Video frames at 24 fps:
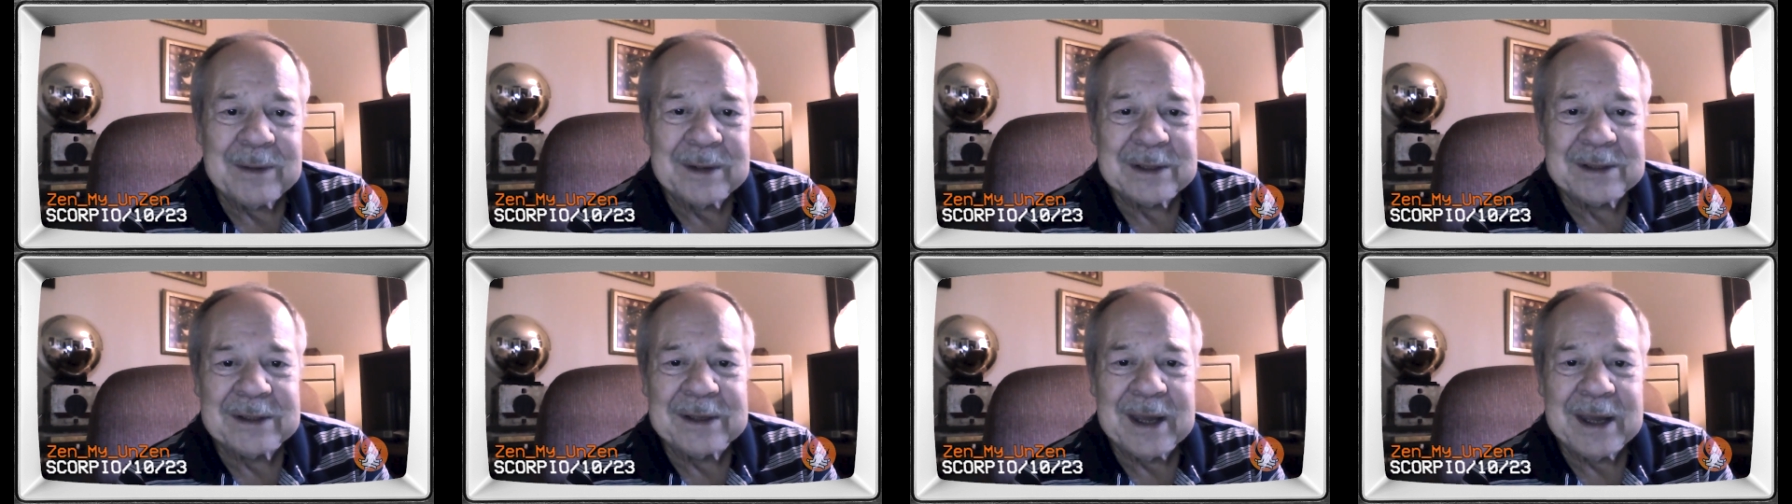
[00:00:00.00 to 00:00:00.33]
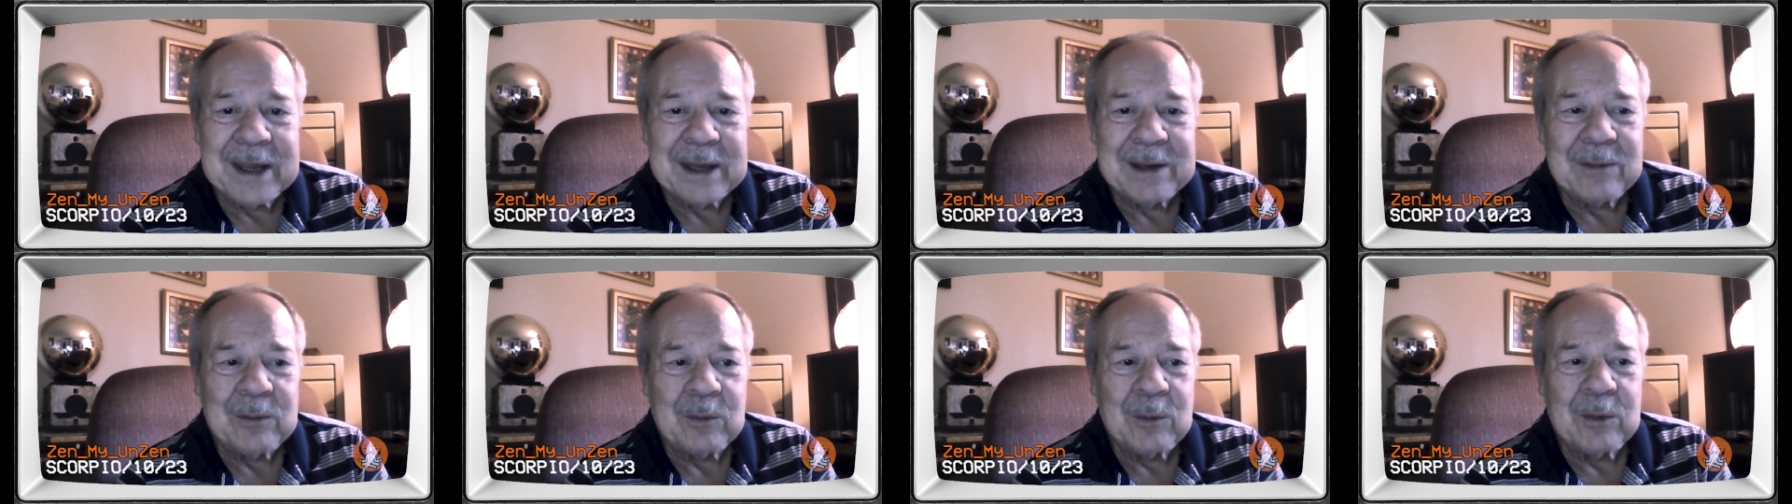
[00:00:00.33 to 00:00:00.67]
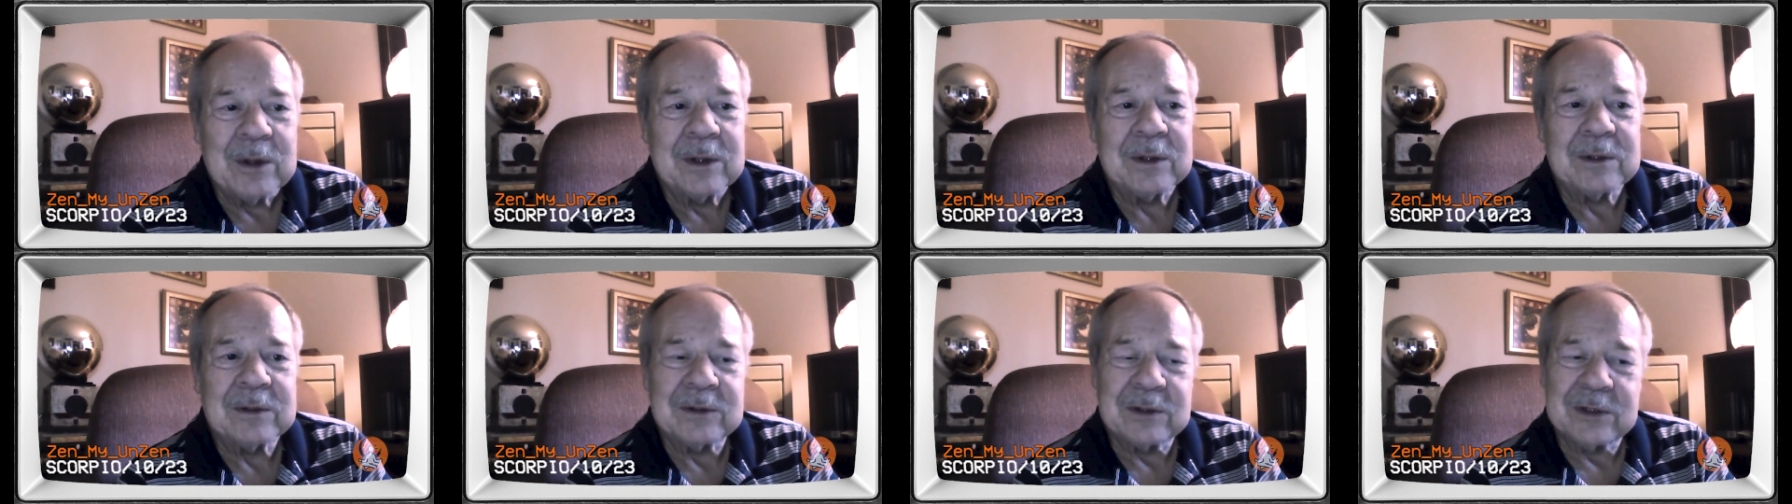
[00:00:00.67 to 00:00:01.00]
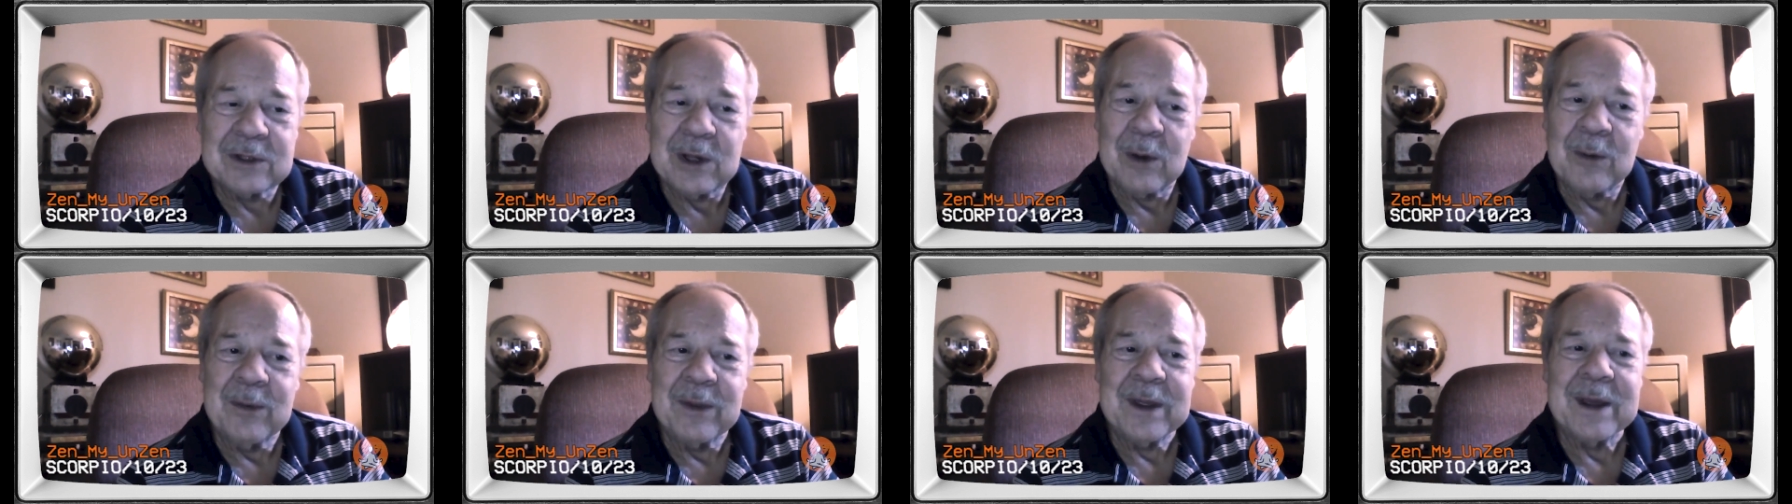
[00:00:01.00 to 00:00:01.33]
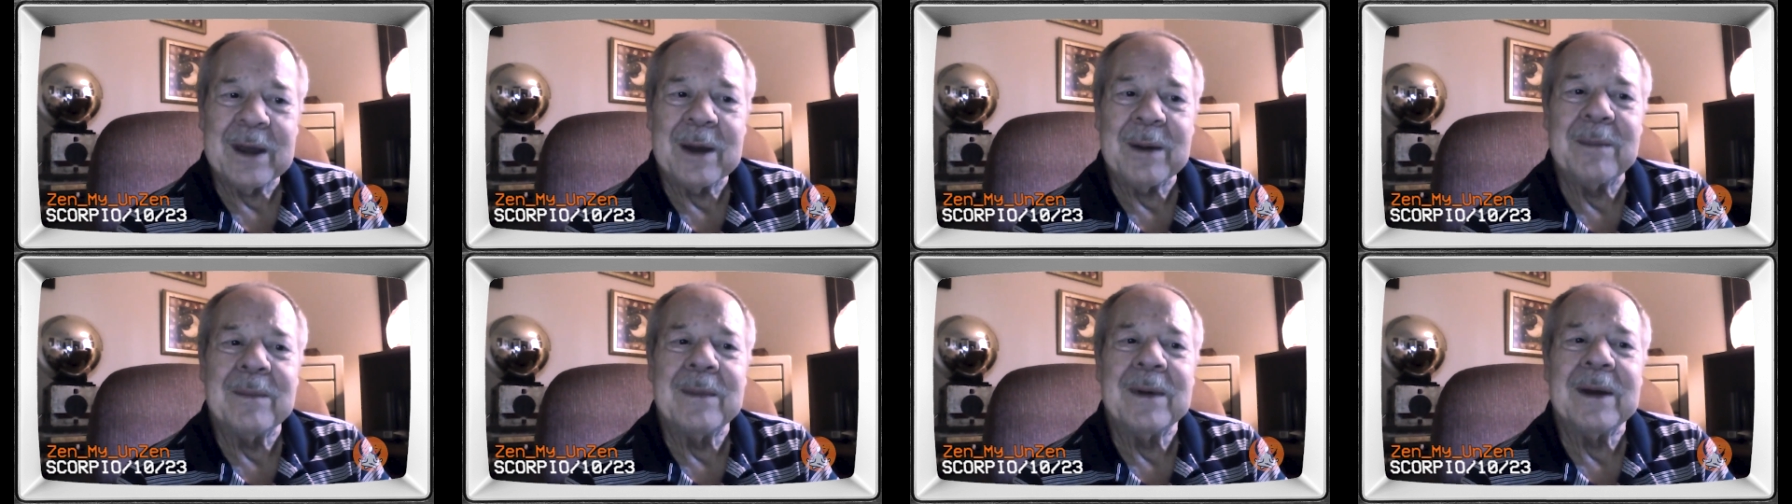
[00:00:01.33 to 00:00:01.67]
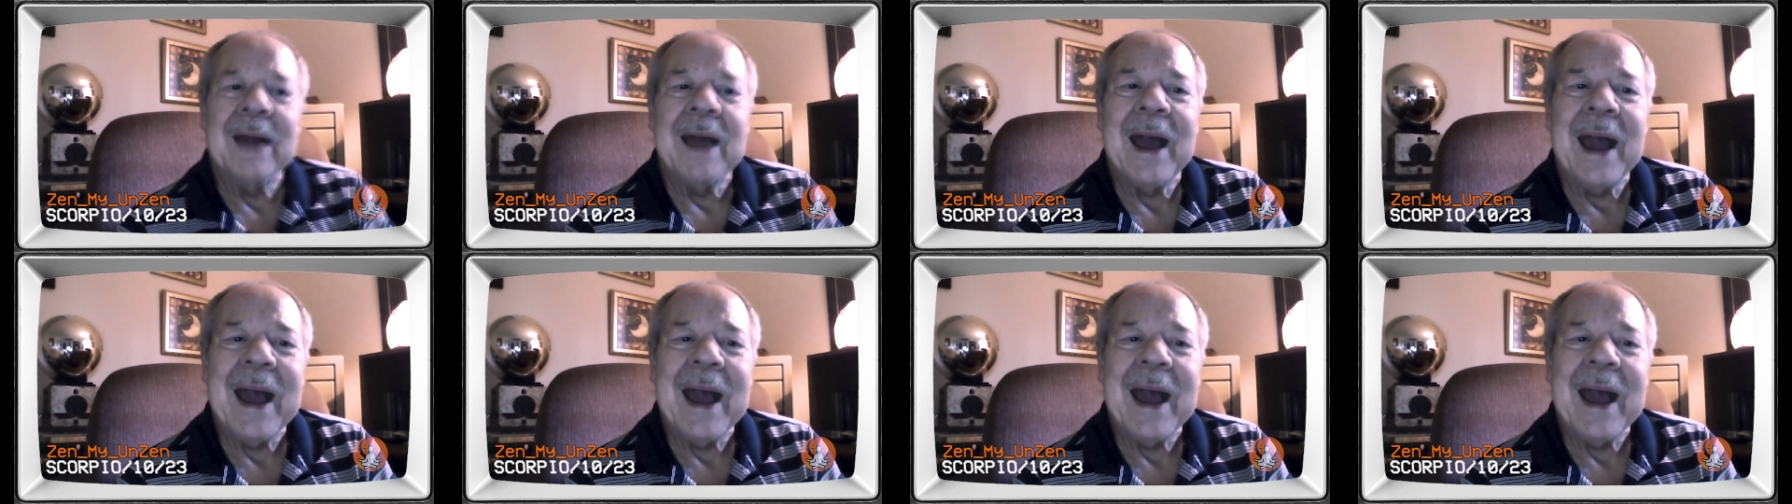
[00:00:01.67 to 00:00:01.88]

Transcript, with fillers: this date will show them